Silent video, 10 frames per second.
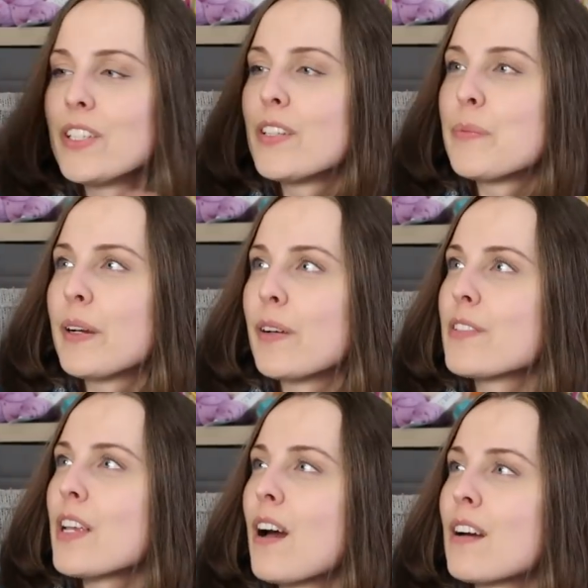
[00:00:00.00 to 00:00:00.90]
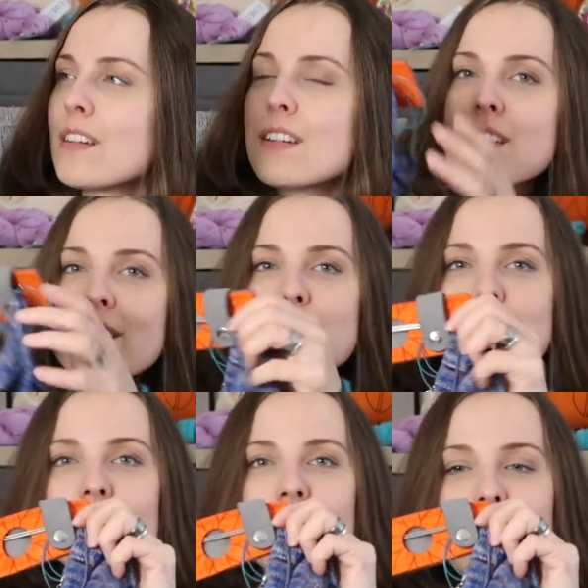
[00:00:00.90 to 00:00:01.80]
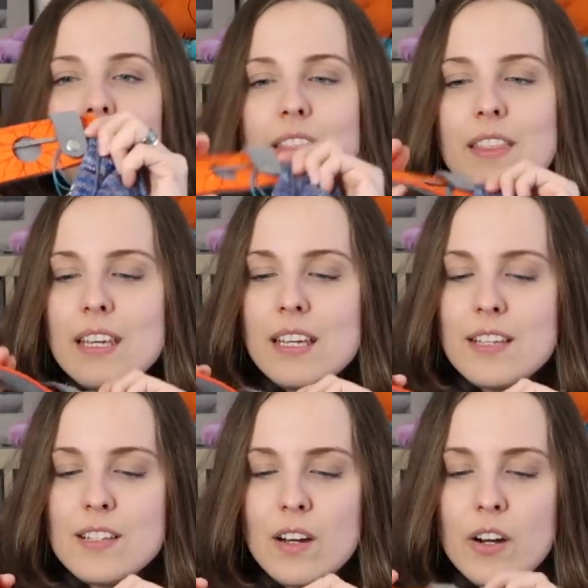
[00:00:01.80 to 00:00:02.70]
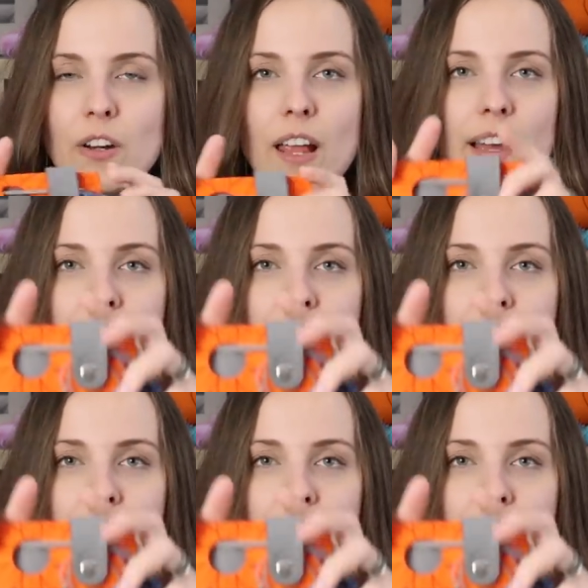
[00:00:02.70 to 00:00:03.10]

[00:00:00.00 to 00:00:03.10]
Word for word: another pair of socks and these are on